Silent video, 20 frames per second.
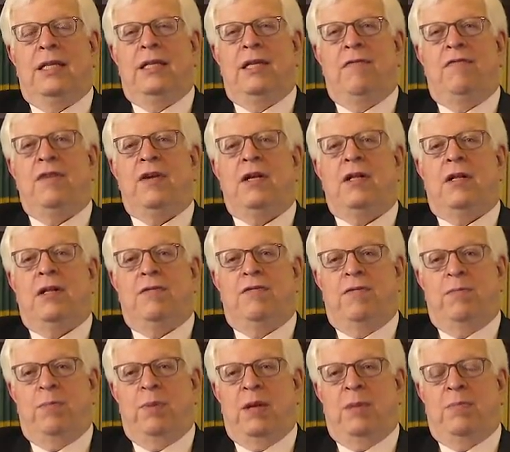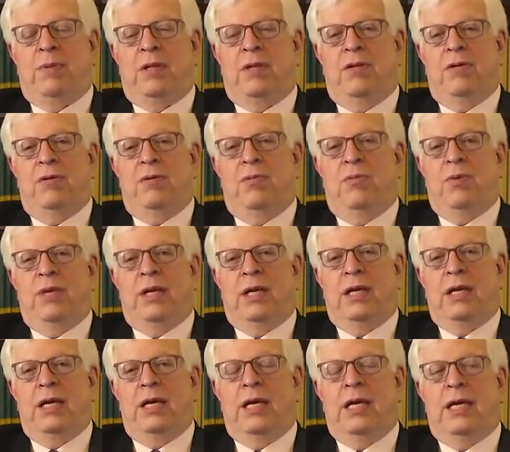difficult for people to
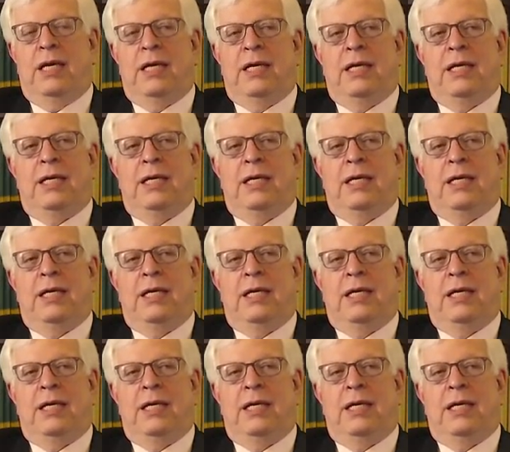really